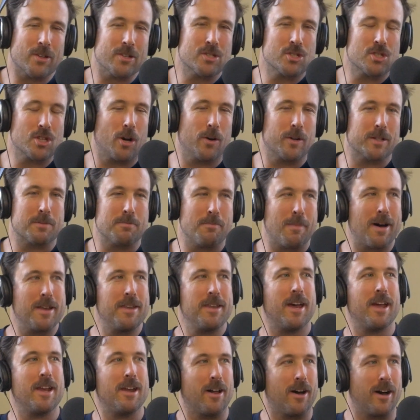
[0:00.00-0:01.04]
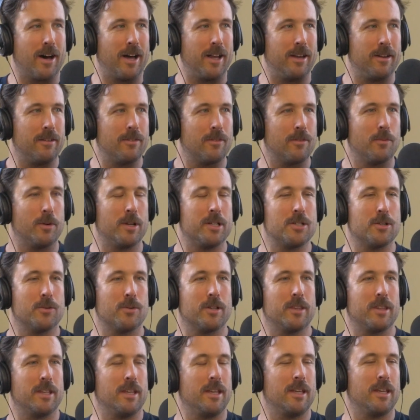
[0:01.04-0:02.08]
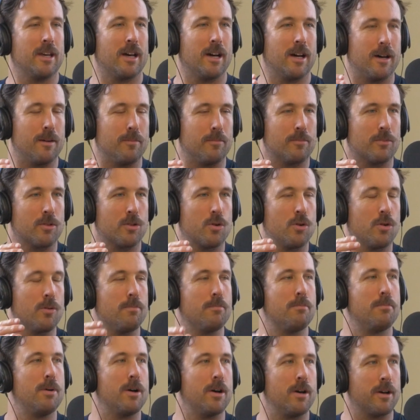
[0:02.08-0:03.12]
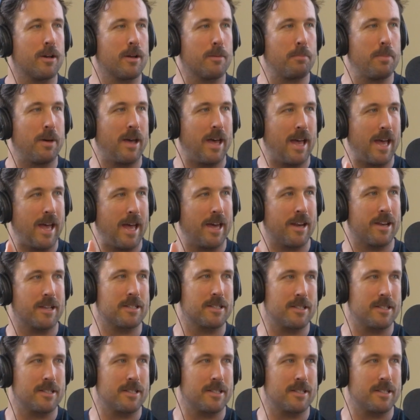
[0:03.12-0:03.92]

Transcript: So it's Monday night. We're doing the um, Gutemberg Pereira